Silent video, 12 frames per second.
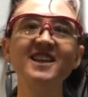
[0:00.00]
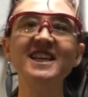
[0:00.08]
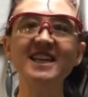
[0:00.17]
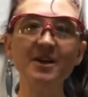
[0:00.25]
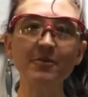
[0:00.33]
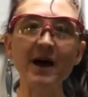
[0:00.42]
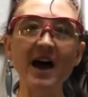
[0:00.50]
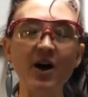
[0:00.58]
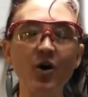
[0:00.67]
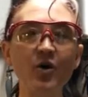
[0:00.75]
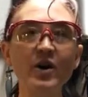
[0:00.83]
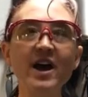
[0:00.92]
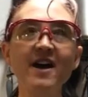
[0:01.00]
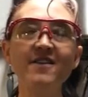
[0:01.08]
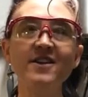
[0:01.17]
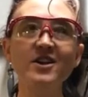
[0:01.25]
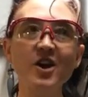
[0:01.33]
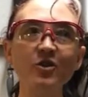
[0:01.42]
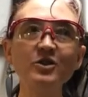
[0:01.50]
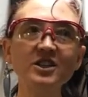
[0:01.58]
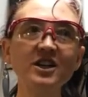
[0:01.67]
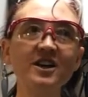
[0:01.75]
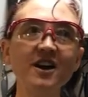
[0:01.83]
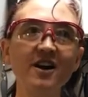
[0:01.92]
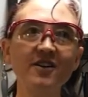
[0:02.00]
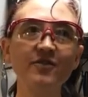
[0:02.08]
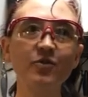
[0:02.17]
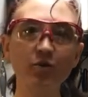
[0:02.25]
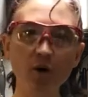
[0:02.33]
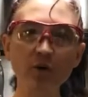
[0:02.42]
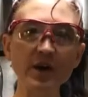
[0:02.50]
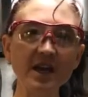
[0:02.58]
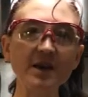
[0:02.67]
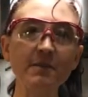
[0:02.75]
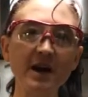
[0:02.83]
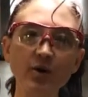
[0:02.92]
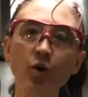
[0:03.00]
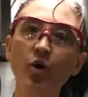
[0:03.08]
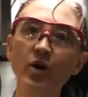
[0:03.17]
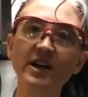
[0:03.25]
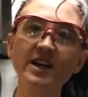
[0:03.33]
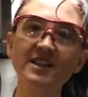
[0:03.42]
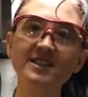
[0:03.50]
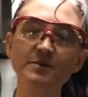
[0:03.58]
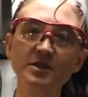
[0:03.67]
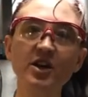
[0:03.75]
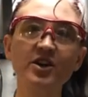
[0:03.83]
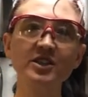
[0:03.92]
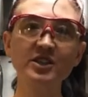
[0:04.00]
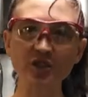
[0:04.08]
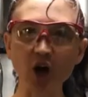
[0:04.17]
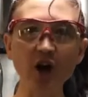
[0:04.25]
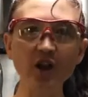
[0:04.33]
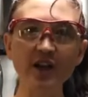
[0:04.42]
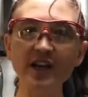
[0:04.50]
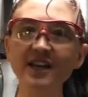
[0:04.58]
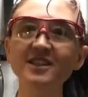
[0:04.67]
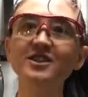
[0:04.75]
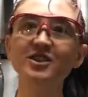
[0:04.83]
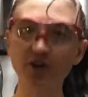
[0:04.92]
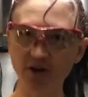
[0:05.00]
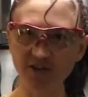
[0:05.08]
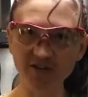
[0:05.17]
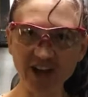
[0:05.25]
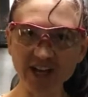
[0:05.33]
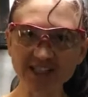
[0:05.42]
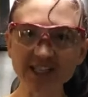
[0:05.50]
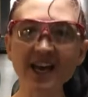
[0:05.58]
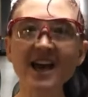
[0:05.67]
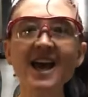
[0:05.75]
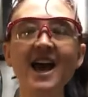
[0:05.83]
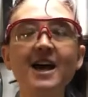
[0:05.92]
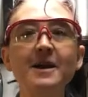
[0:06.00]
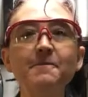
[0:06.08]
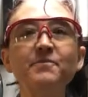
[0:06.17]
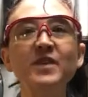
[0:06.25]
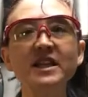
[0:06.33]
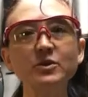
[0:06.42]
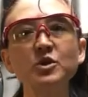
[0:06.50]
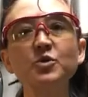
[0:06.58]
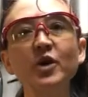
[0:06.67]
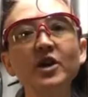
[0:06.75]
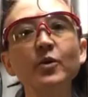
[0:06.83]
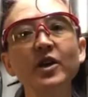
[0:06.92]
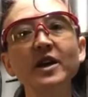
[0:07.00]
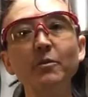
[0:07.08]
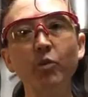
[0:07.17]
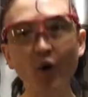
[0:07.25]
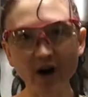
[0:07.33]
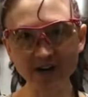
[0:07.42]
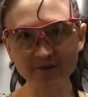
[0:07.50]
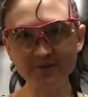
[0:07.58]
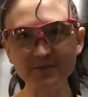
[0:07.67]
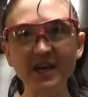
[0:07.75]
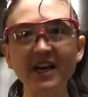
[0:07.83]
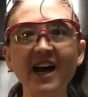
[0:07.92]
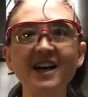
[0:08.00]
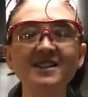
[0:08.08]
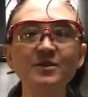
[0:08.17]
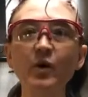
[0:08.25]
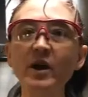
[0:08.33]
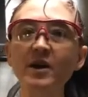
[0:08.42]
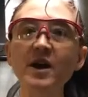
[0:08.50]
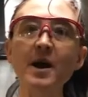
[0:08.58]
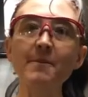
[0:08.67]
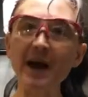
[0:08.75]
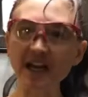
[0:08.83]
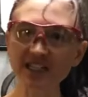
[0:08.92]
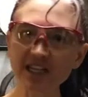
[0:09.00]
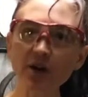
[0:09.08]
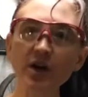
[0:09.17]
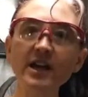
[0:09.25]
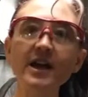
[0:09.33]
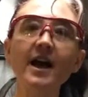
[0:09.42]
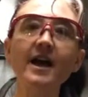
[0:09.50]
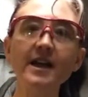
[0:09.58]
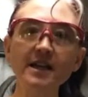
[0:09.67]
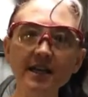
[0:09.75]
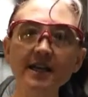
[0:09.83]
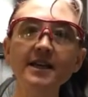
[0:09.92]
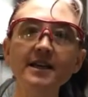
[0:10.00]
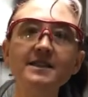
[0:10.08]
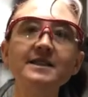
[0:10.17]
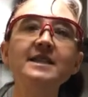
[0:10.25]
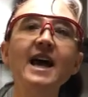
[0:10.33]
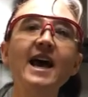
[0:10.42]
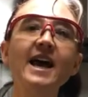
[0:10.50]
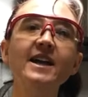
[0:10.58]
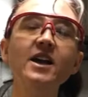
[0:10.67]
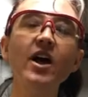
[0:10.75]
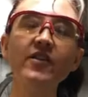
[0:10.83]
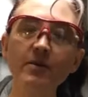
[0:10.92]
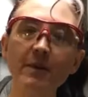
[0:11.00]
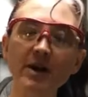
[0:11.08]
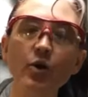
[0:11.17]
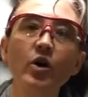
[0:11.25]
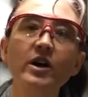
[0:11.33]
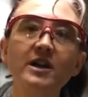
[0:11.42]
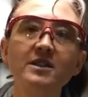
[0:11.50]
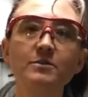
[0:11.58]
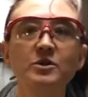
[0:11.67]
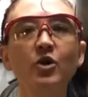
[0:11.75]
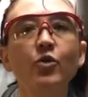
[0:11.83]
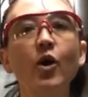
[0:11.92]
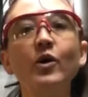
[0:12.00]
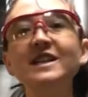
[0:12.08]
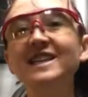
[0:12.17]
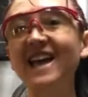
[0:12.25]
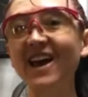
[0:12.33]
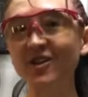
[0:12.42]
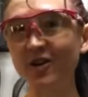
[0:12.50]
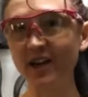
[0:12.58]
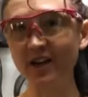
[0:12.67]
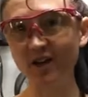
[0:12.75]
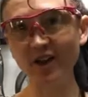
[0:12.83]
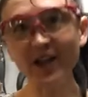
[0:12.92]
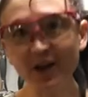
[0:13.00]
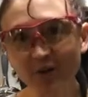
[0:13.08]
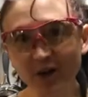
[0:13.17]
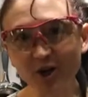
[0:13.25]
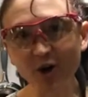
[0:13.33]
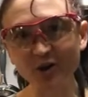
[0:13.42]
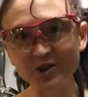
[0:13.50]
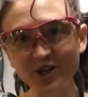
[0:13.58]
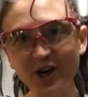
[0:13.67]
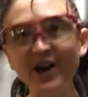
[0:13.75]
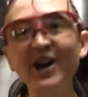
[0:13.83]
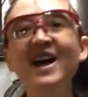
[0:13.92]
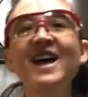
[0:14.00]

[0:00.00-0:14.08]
think about the notion of growing microorganisms on a solid surface. And this was really, really important because when bacteria and yeast and other microorganisms are growing together in a liquid culture,